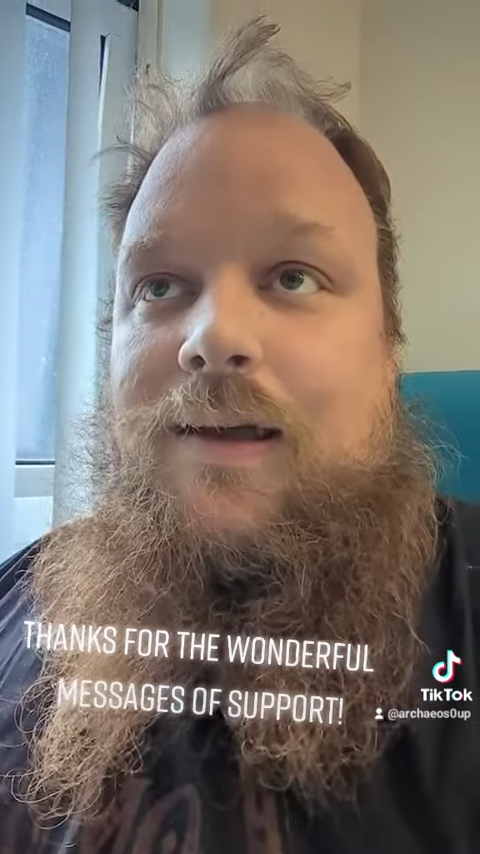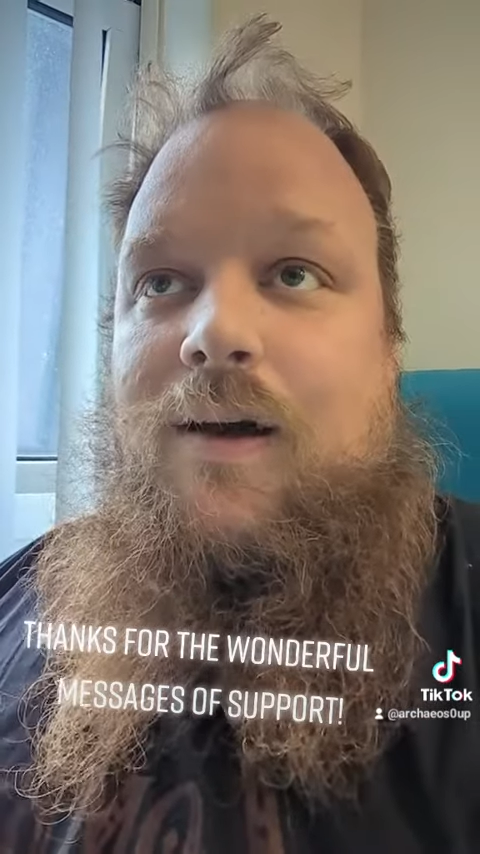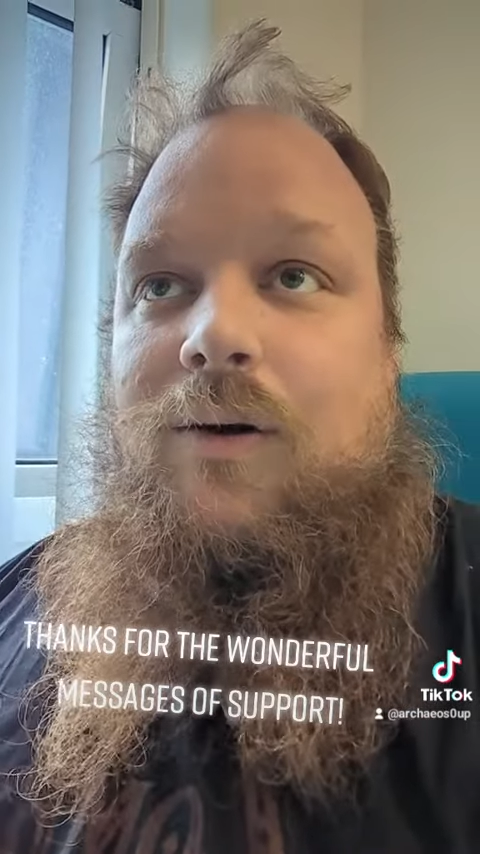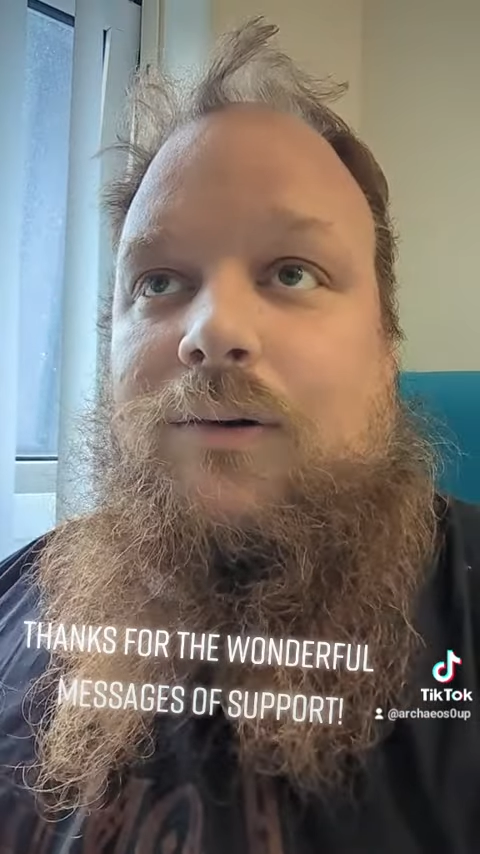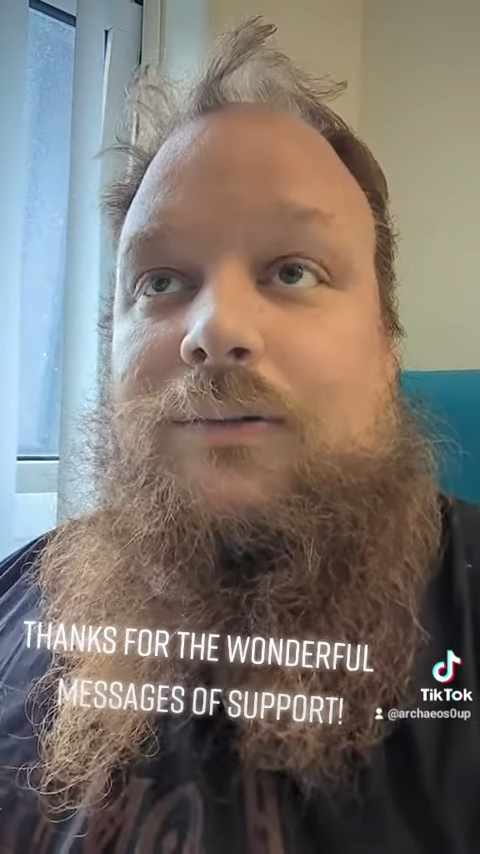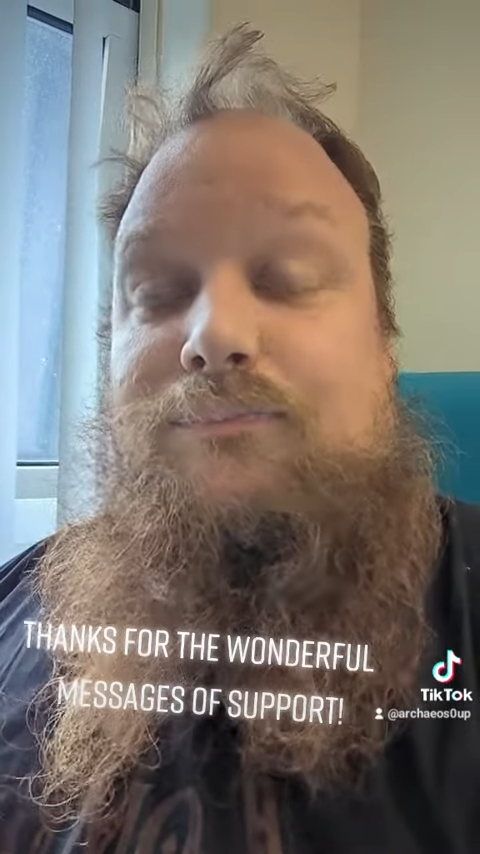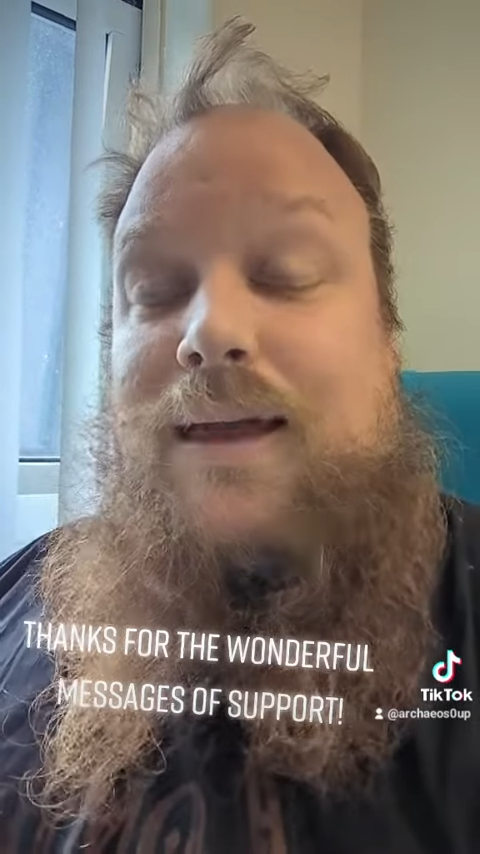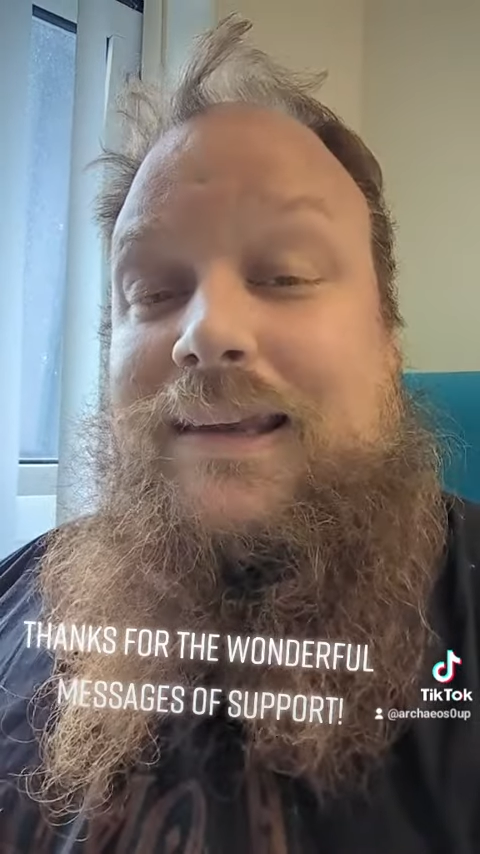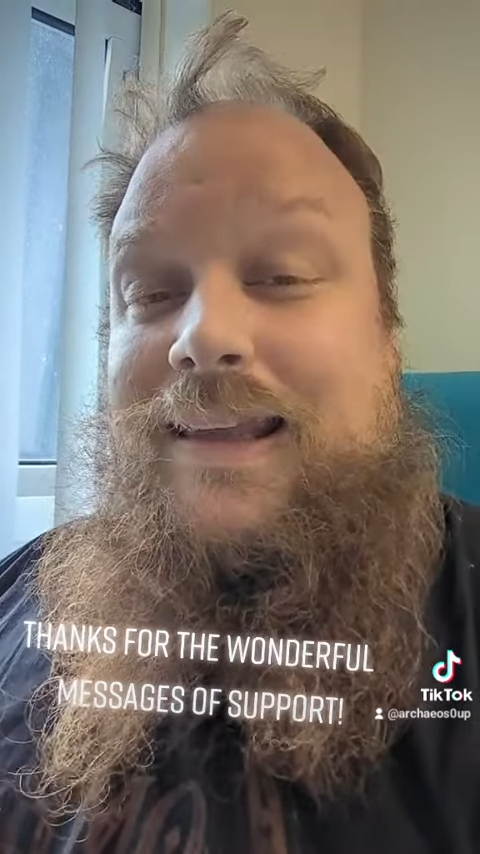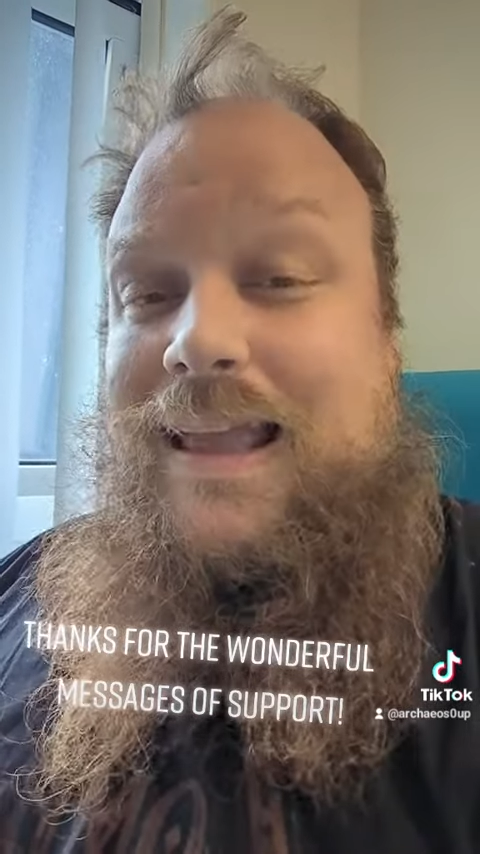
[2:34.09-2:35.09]
on
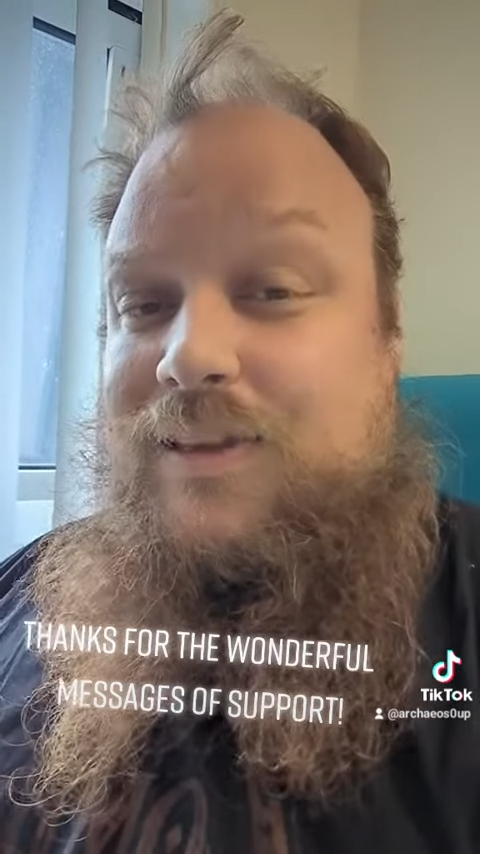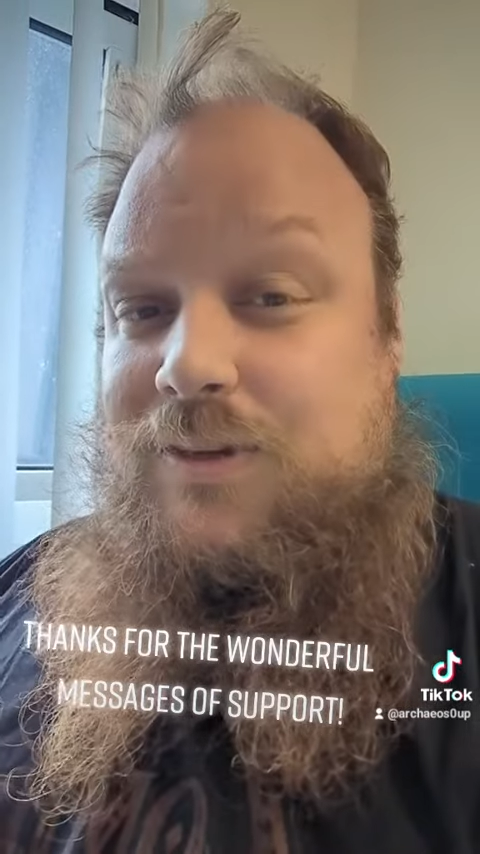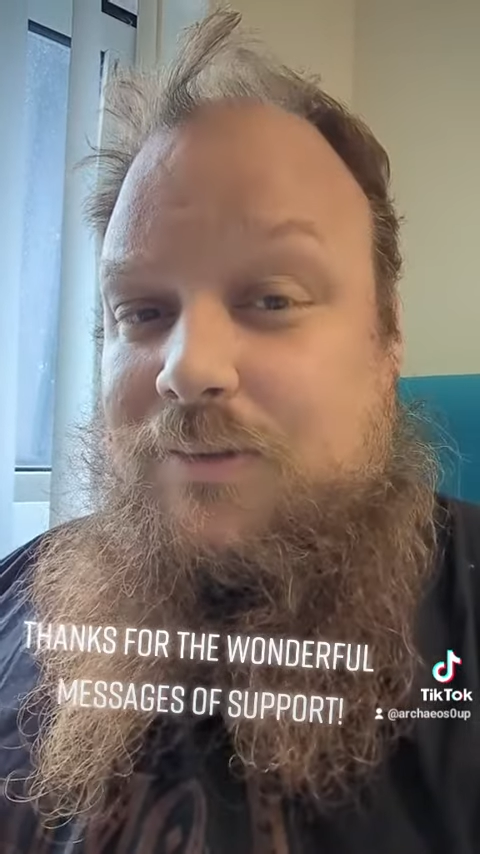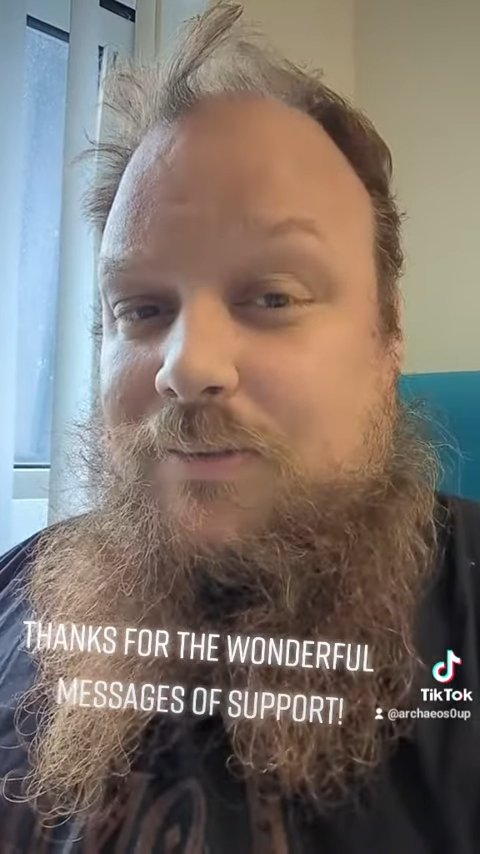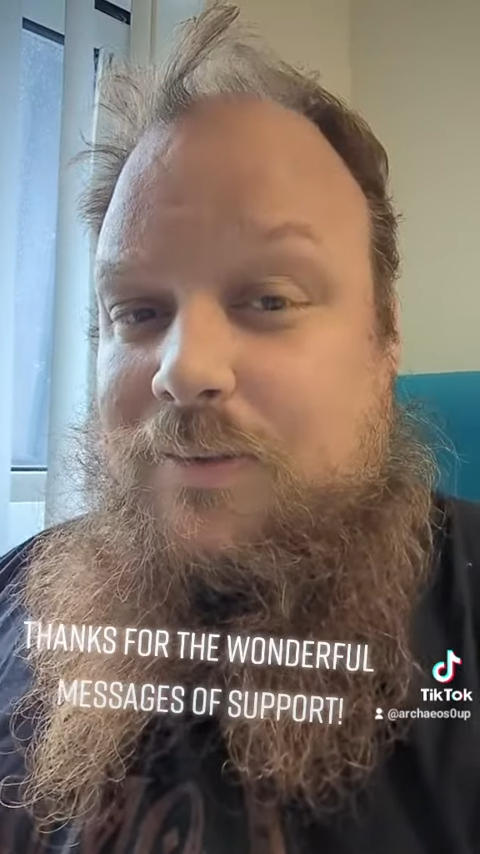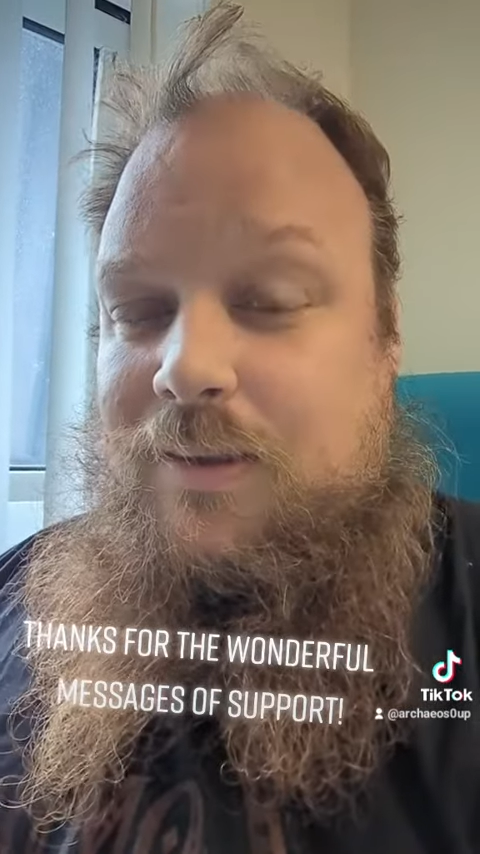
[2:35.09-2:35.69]
medication,